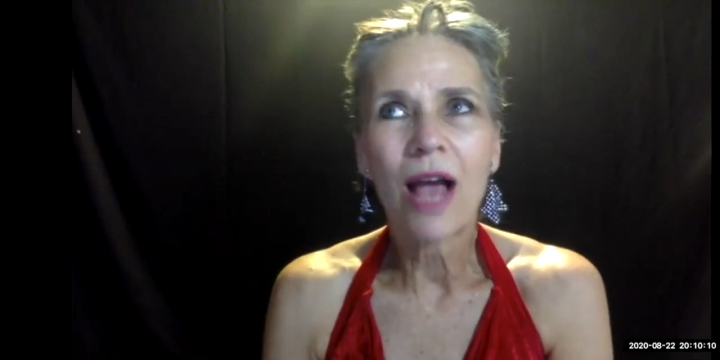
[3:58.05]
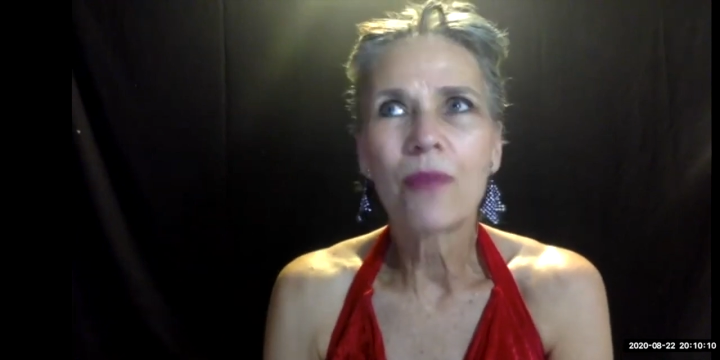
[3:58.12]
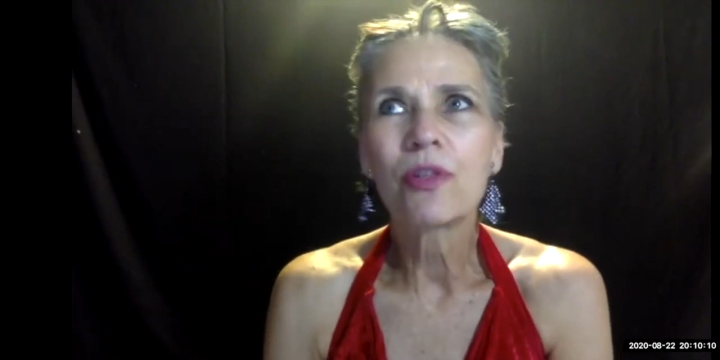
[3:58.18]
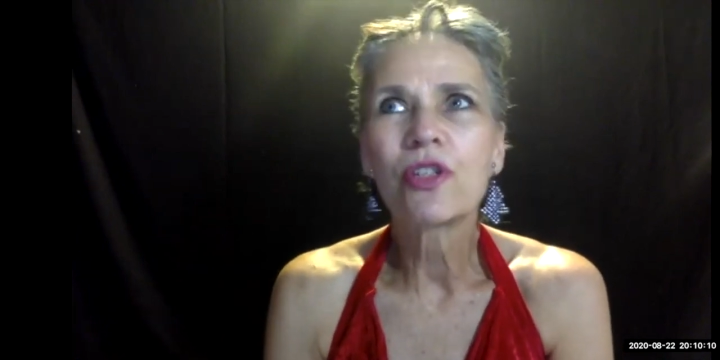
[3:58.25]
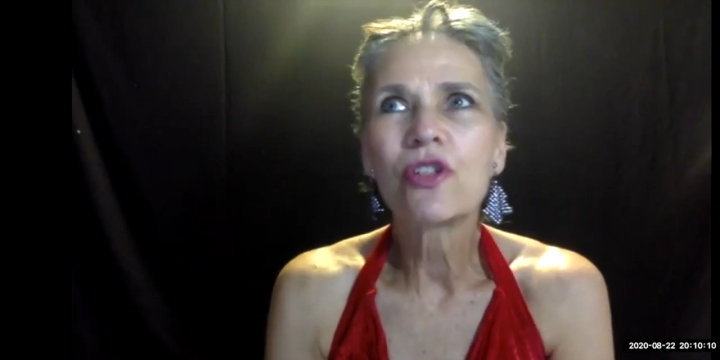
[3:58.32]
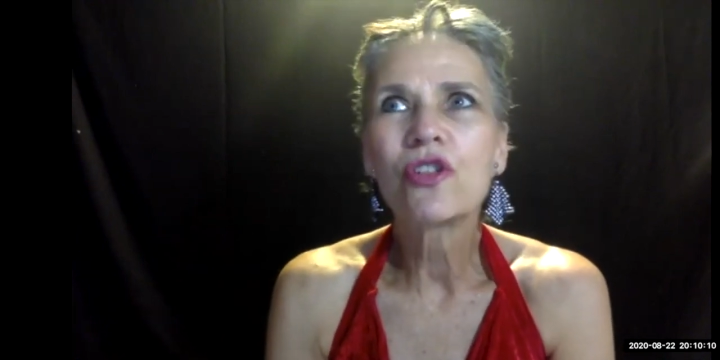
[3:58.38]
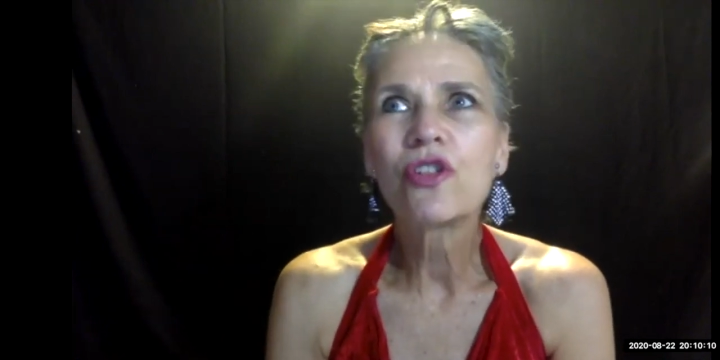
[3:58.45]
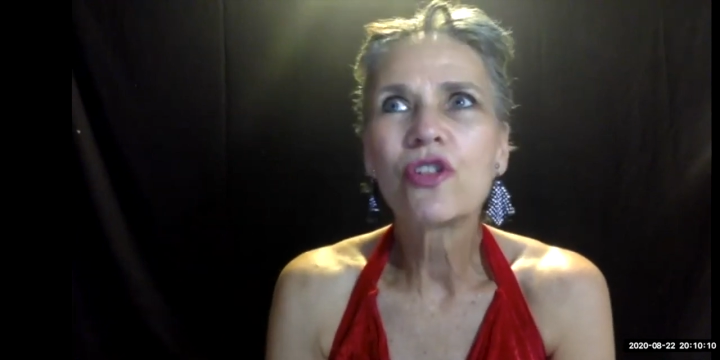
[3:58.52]
I
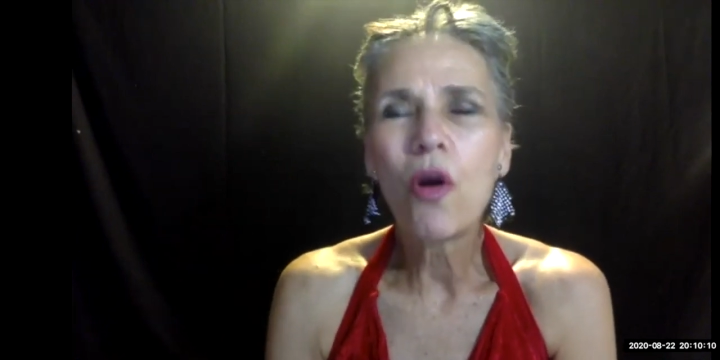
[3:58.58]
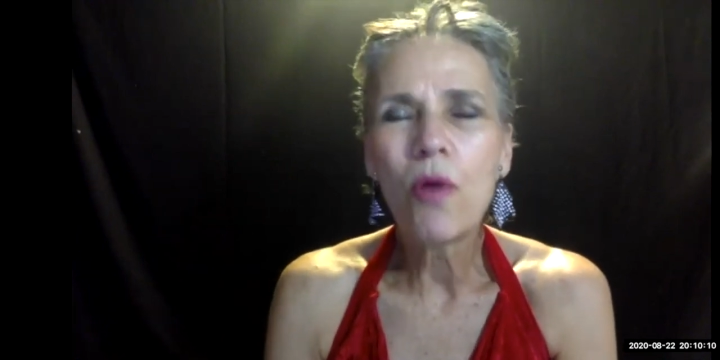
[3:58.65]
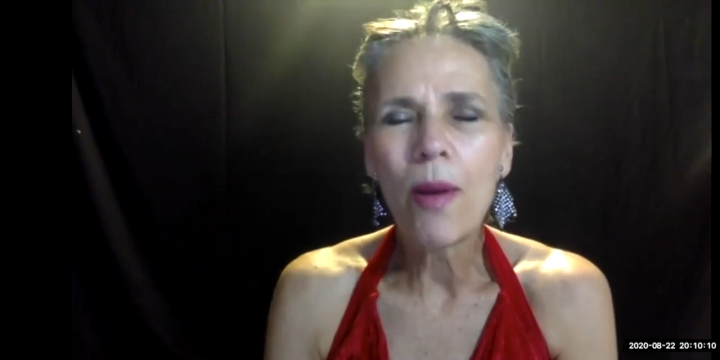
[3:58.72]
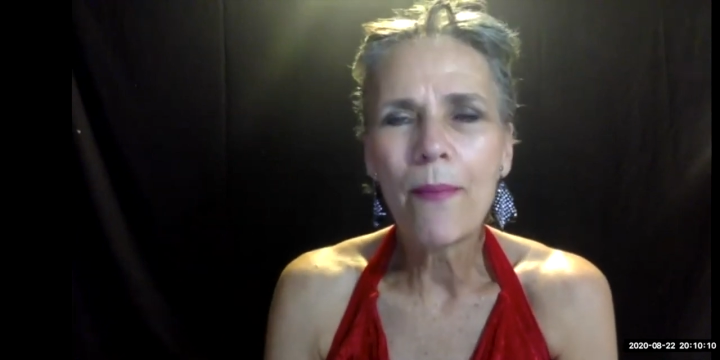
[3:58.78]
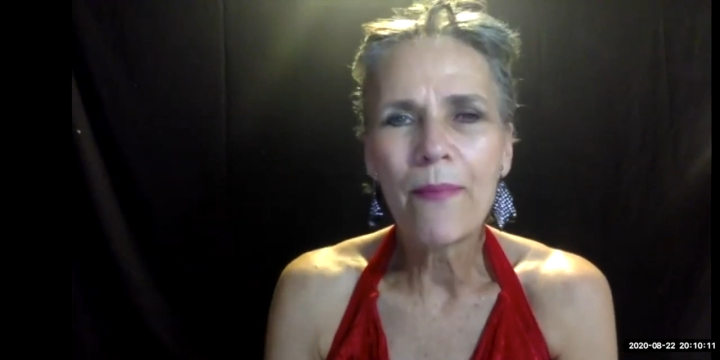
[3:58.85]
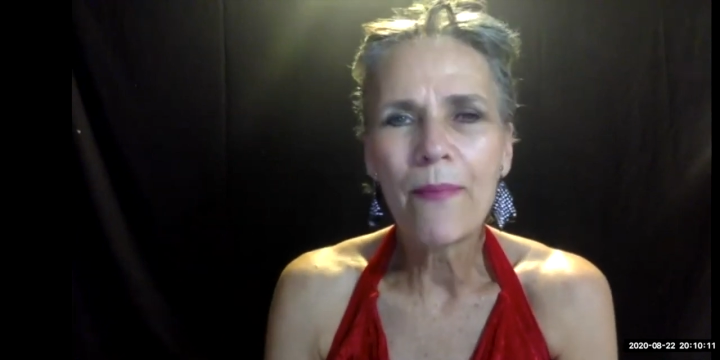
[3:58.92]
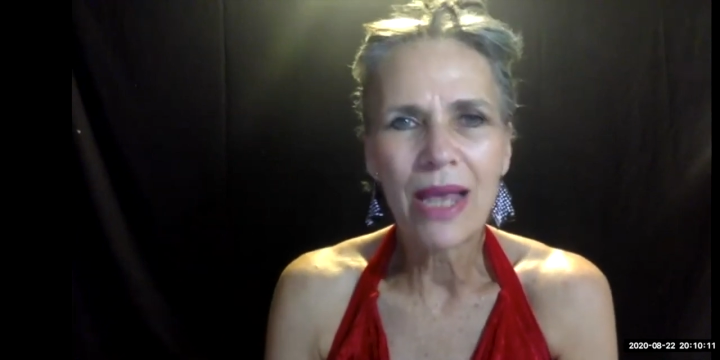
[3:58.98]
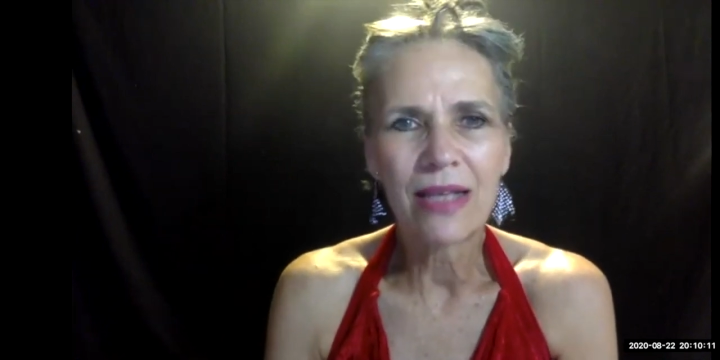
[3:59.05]
was so
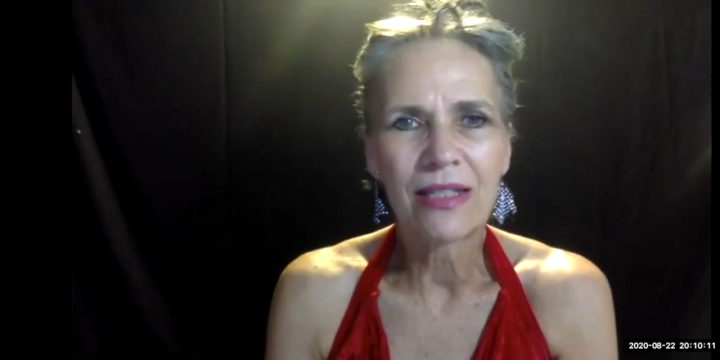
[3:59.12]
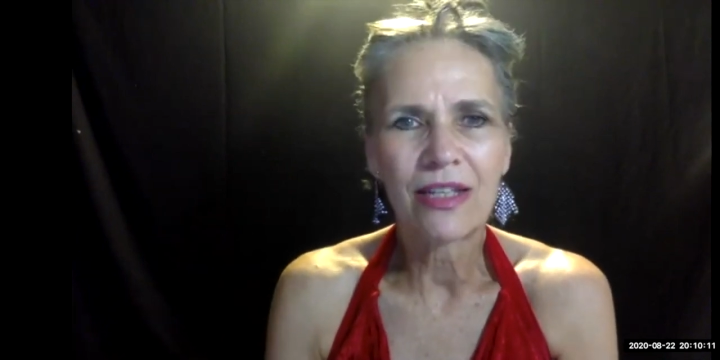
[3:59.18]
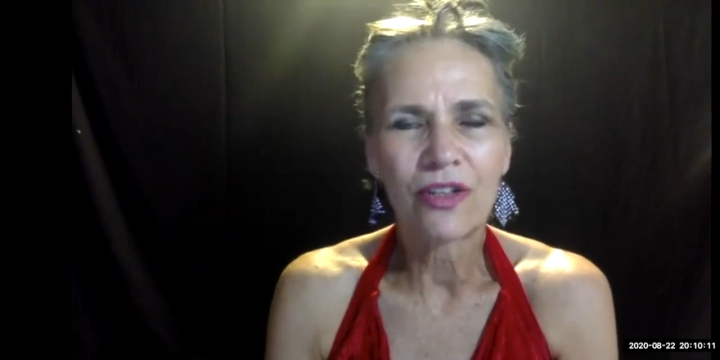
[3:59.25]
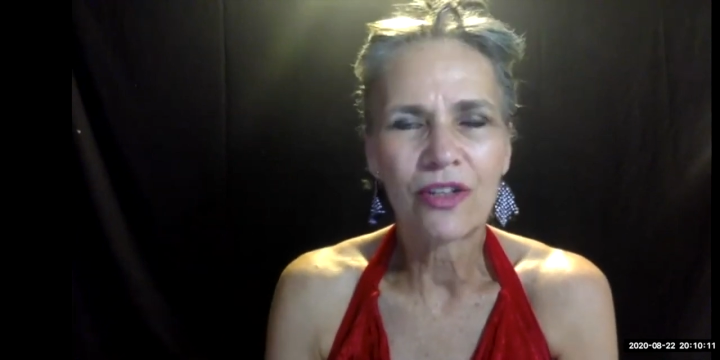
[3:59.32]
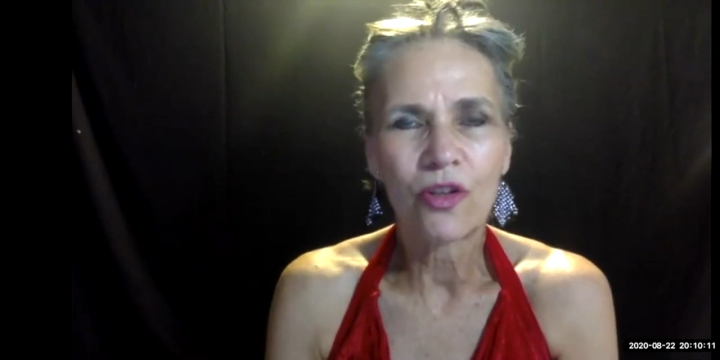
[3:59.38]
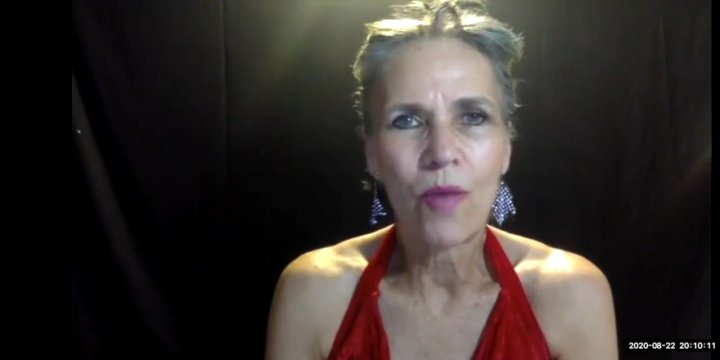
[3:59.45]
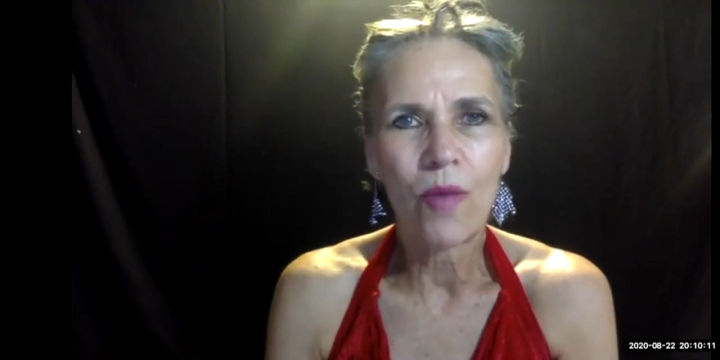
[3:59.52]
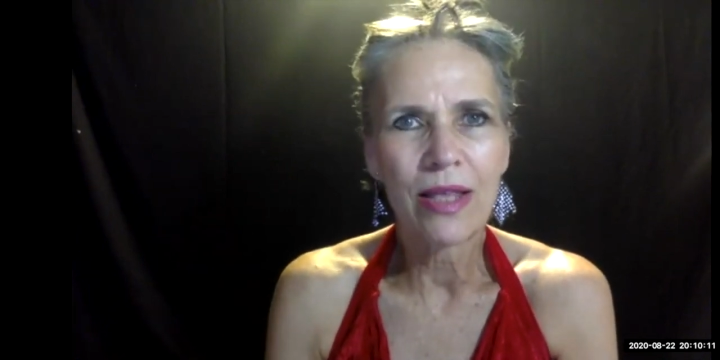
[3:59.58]
amazed at
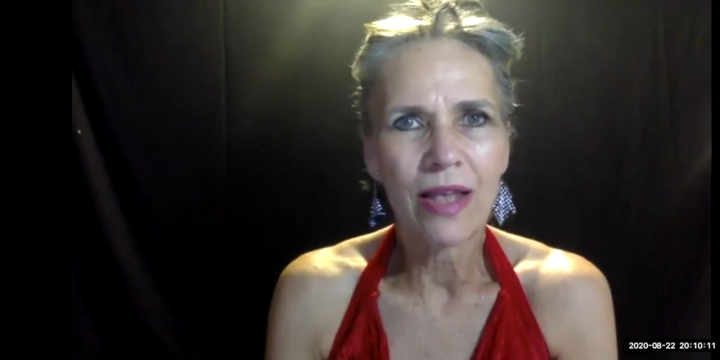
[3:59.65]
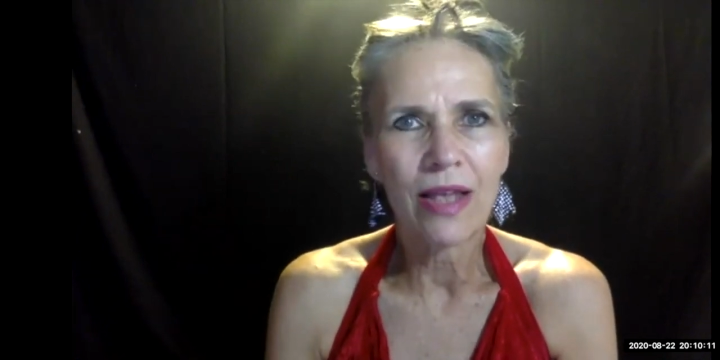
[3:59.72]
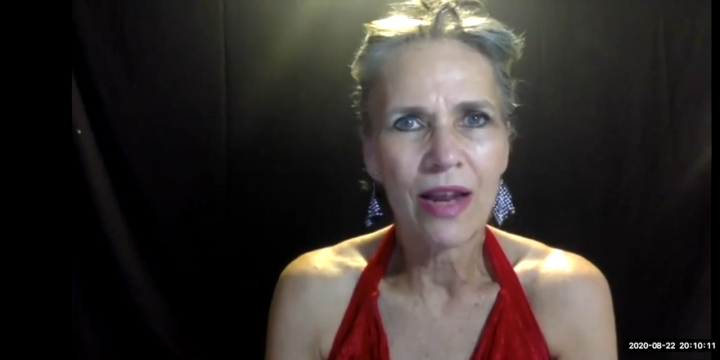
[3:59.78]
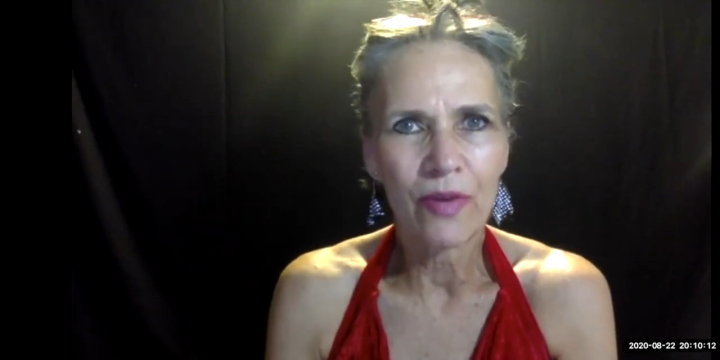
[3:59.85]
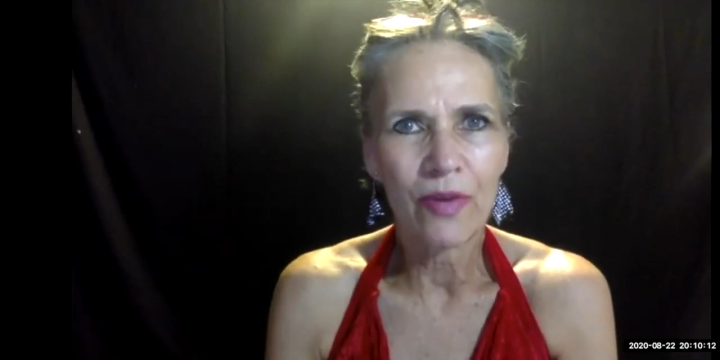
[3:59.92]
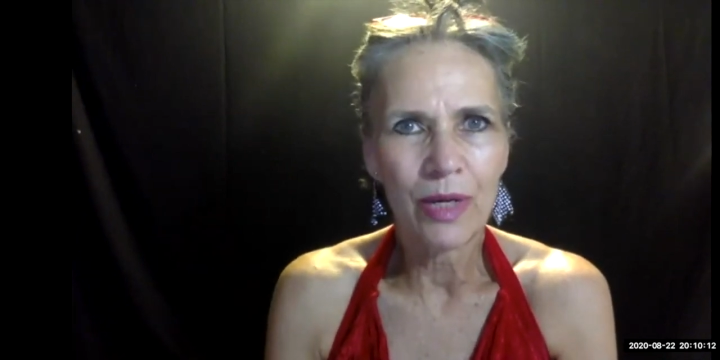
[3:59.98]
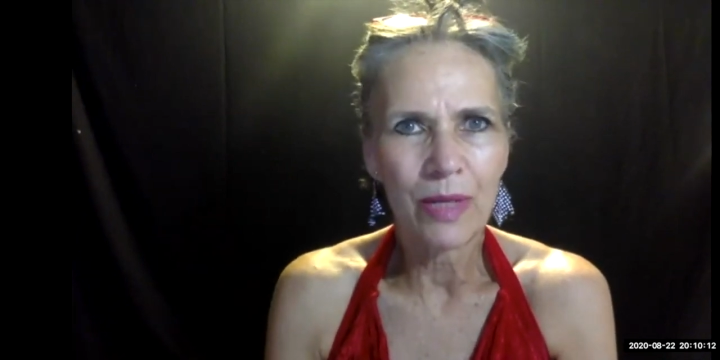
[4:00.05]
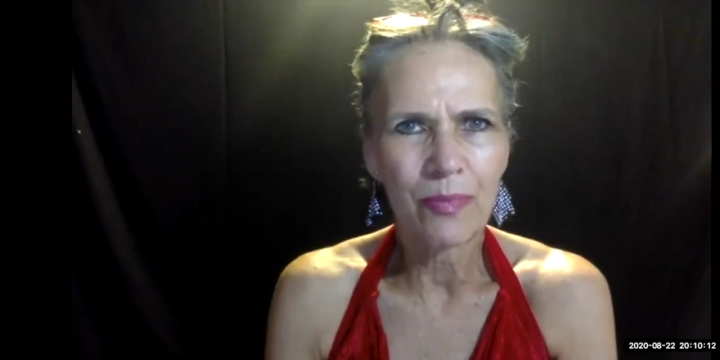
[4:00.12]
the way that
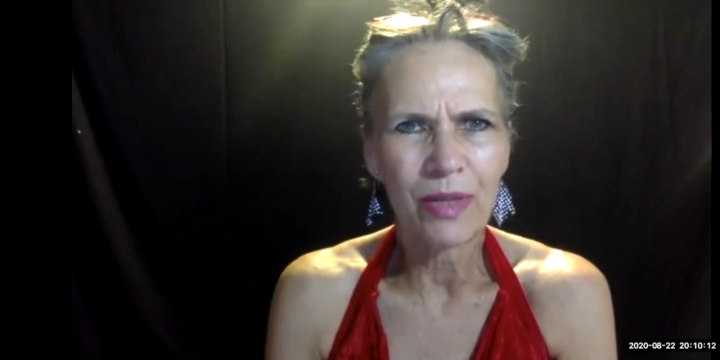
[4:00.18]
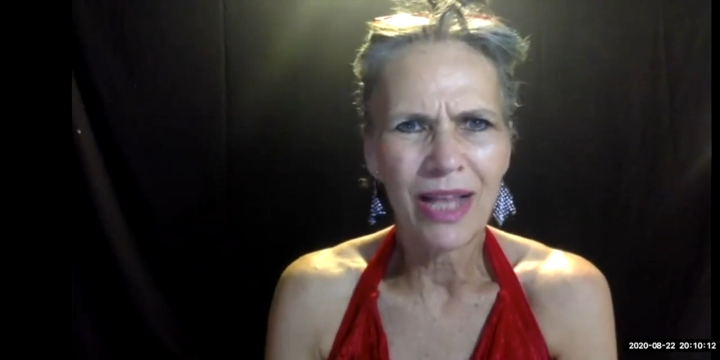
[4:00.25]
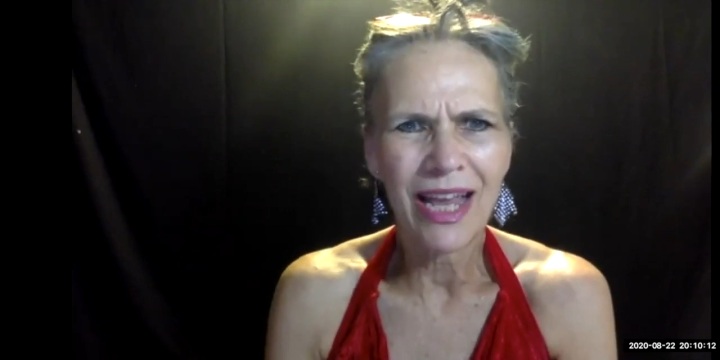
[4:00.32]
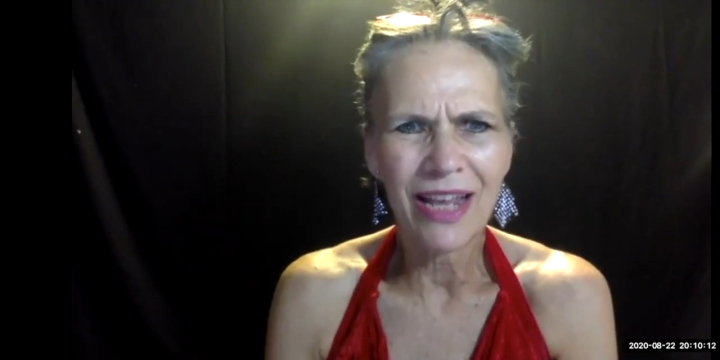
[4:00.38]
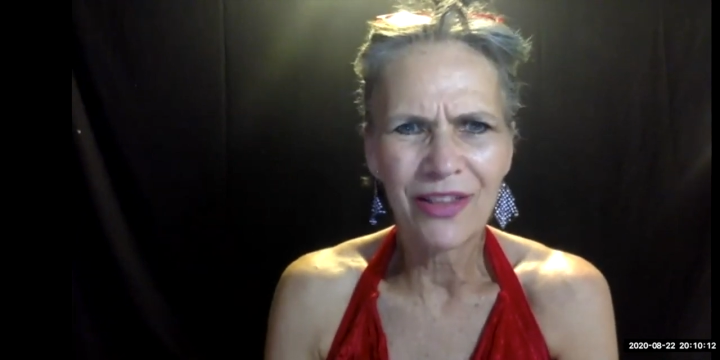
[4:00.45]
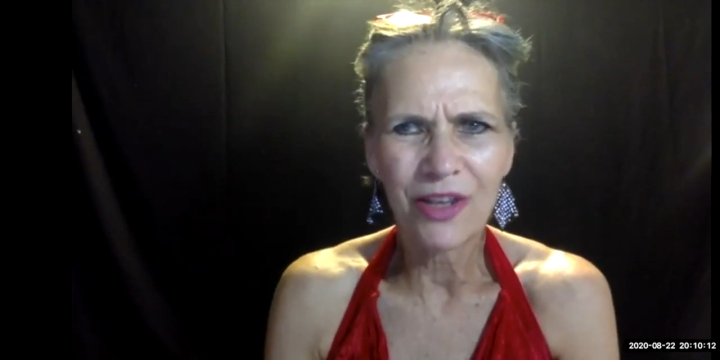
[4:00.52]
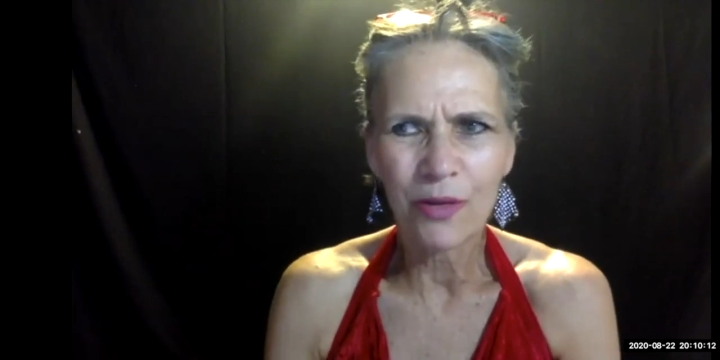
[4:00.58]
everybody played.